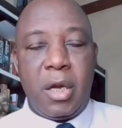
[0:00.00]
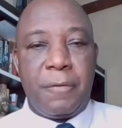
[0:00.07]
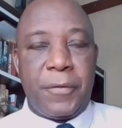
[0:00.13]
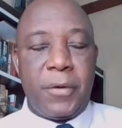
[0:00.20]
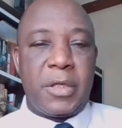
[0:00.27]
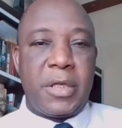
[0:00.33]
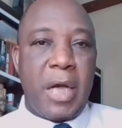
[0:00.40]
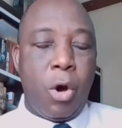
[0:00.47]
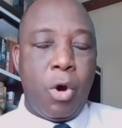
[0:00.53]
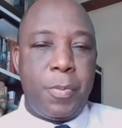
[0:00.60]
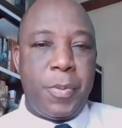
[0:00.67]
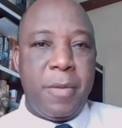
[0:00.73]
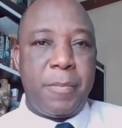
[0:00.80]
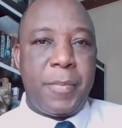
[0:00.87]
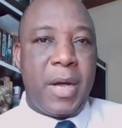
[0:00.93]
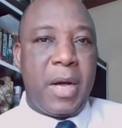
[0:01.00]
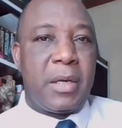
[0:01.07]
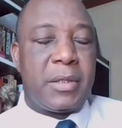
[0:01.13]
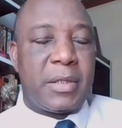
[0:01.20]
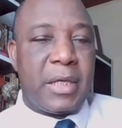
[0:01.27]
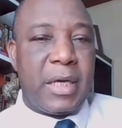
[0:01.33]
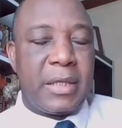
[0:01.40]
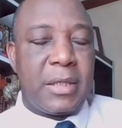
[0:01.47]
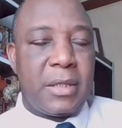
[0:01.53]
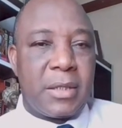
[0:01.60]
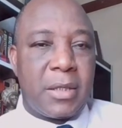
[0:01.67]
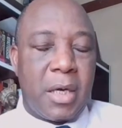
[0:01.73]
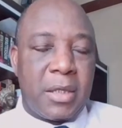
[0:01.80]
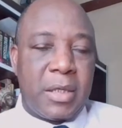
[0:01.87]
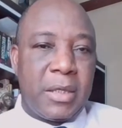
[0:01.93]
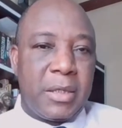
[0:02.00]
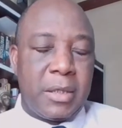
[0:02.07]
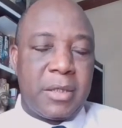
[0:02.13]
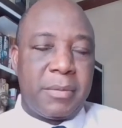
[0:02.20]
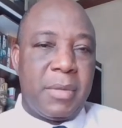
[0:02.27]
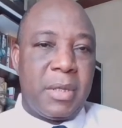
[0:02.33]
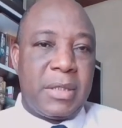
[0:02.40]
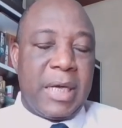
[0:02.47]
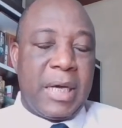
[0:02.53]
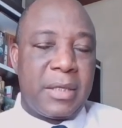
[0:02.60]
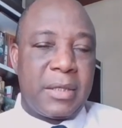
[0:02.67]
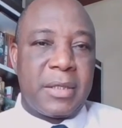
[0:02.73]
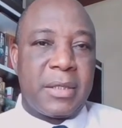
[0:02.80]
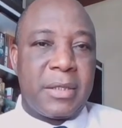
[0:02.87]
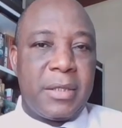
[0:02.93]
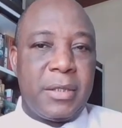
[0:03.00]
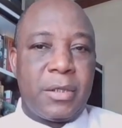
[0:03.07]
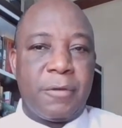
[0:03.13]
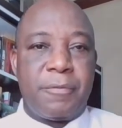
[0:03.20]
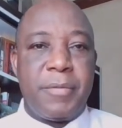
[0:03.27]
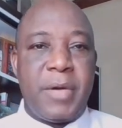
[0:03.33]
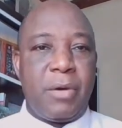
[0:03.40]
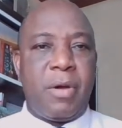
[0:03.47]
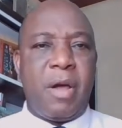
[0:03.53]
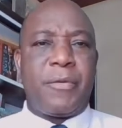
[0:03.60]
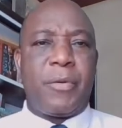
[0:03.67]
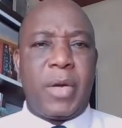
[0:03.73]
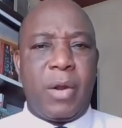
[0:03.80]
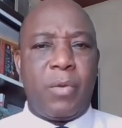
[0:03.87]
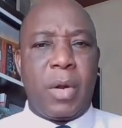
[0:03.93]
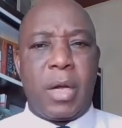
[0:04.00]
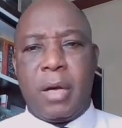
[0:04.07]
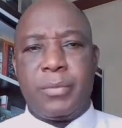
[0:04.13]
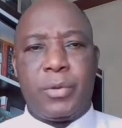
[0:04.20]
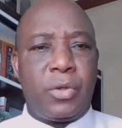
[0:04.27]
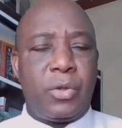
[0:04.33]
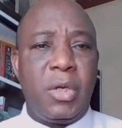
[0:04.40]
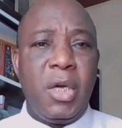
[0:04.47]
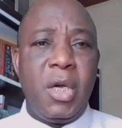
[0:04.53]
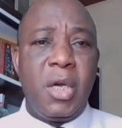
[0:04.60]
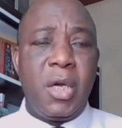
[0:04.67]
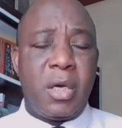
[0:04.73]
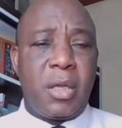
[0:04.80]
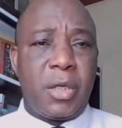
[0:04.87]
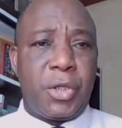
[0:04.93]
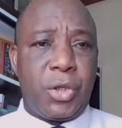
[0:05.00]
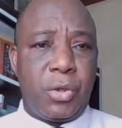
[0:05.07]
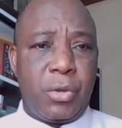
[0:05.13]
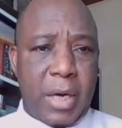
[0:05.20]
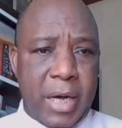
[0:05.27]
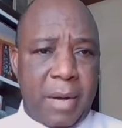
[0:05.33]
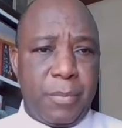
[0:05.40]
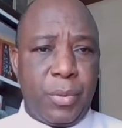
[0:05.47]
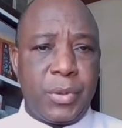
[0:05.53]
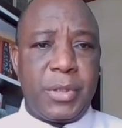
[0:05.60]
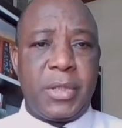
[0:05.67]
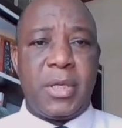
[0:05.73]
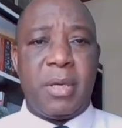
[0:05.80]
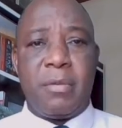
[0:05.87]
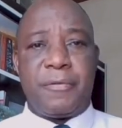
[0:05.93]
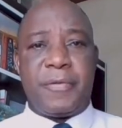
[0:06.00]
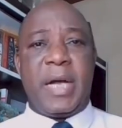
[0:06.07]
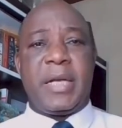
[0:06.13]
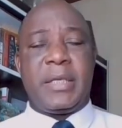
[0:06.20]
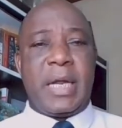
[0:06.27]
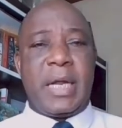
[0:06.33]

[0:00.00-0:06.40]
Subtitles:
Frontier opening bells getting started this Monday, the 16th of May. Hello, everyone, and welcome to the show. I am Bosin Amofai.